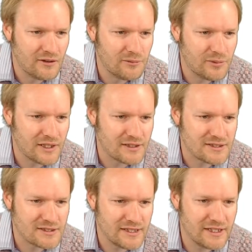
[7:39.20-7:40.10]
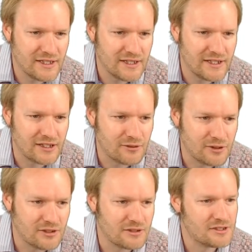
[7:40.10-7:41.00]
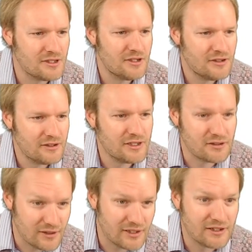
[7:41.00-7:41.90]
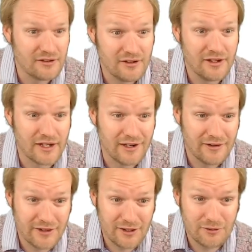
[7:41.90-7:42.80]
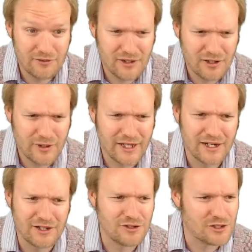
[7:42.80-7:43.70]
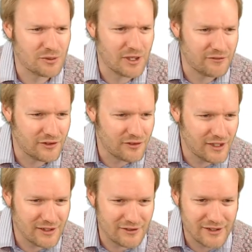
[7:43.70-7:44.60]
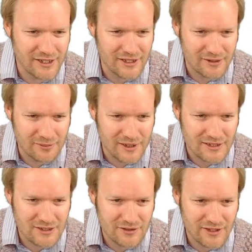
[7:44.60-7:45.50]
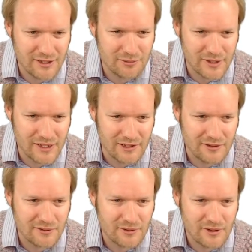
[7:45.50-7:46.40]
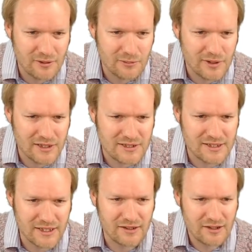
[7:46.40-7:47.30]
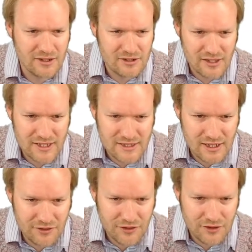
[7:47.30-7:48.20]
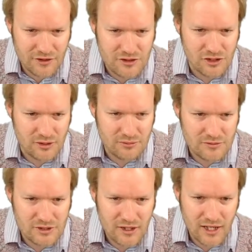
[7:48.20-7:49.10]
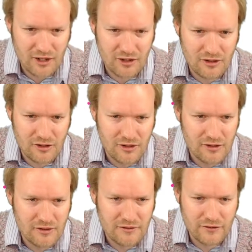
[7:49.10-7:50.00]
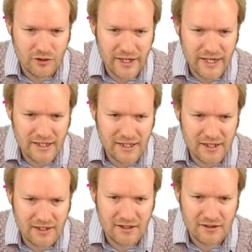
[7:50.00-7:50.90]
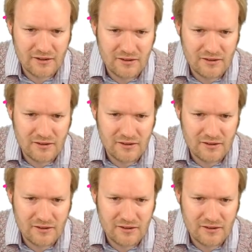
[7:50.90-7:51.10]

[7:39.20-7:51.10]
plus c equals 3 squared. Okay, I think we're getting into the swing of it, right? 3 plus 3b plus c. So that's our third term. So now for any